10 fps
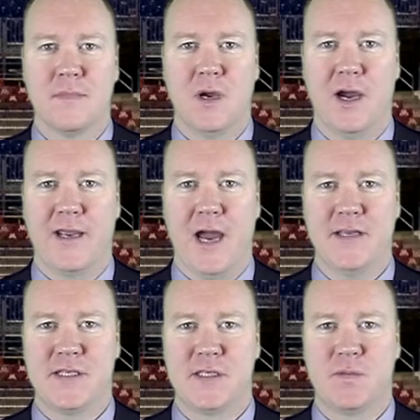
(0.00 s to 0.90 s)
Hi
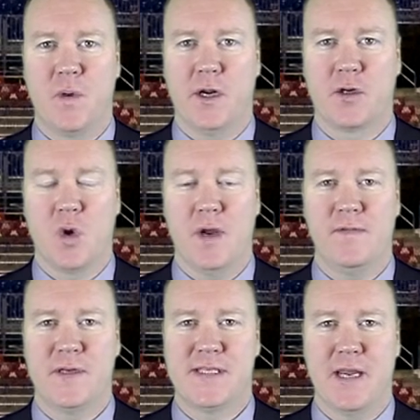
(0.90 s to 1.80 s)
guys, this is Vernon Croy
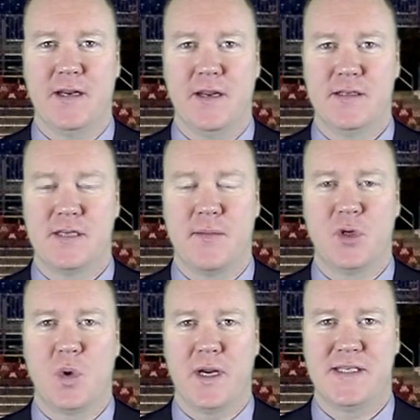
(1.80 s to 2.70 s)
for Sunday, December
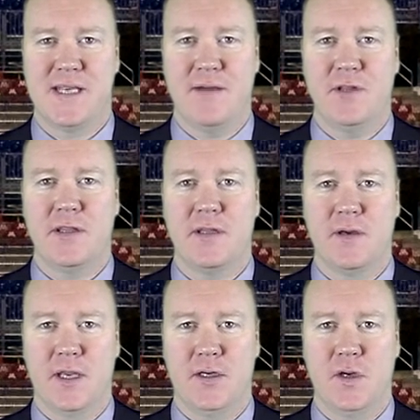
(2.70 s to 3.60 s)
27th.
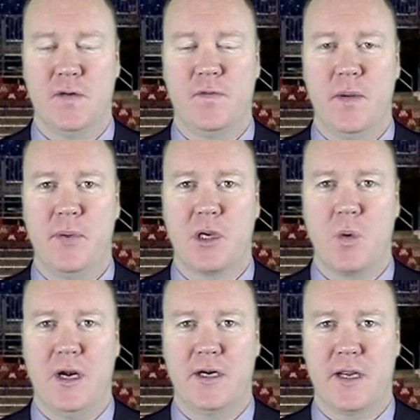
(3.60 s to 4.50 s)
I'll get to your free pick
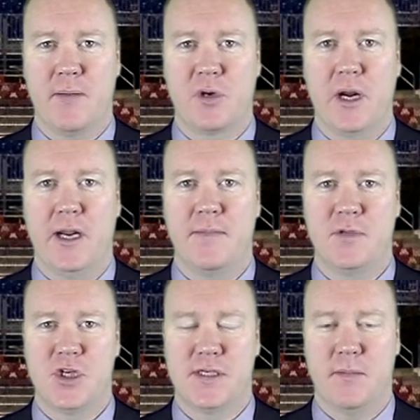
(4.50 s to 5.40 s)
winner coming right up
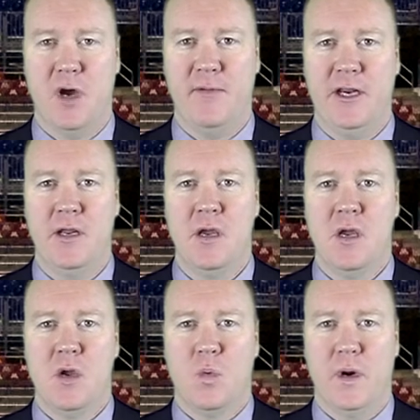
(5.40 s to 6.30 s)
in just a moment.
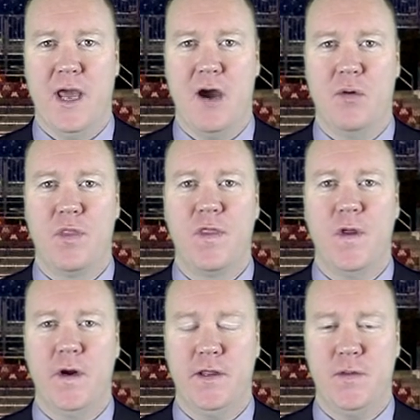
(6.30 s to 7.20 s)
We're now
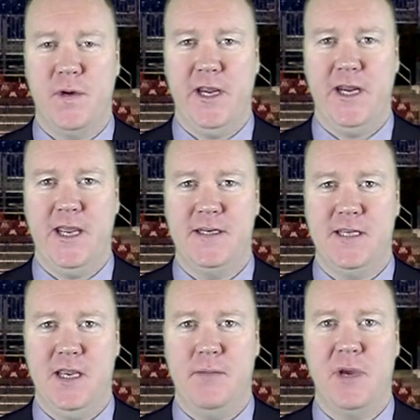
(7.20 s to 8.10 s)

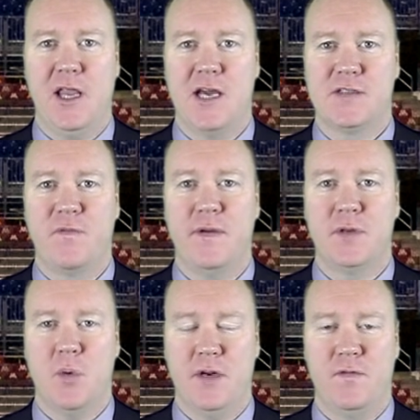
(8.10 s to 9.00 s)
33-18, my last
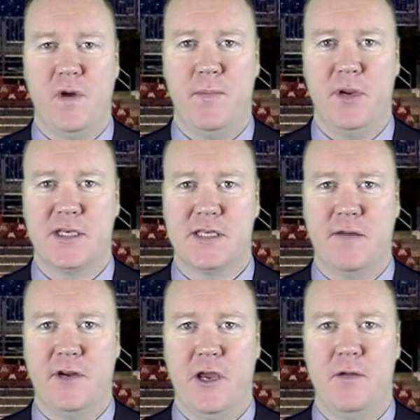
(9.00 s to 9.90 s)
51 free picks
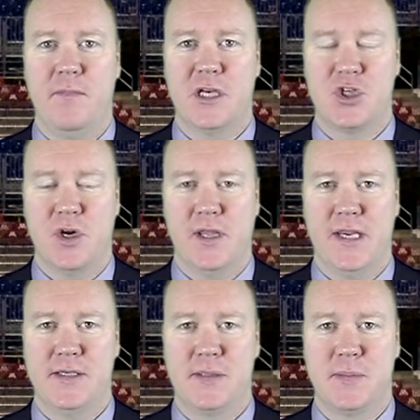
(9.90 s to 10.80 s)
given out. Make sure that
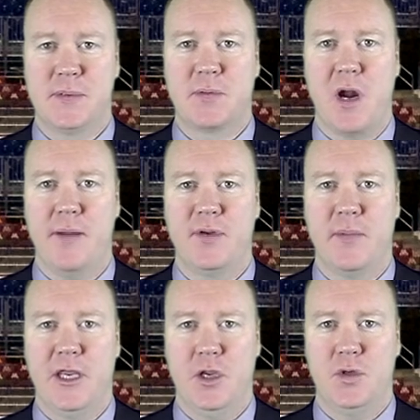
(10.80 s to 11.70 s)
you subscribe to
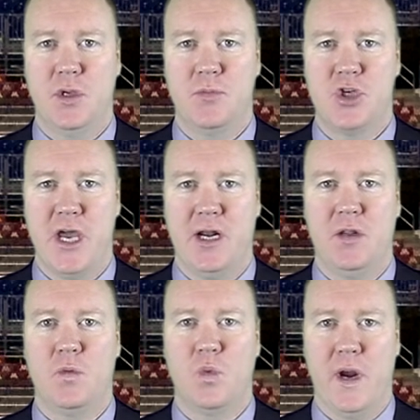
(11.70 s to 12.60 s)
my YouTube
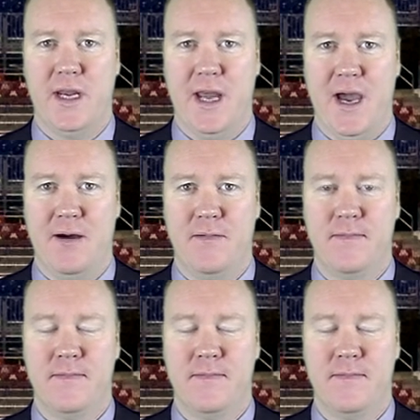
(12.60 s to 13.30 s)
channel right now.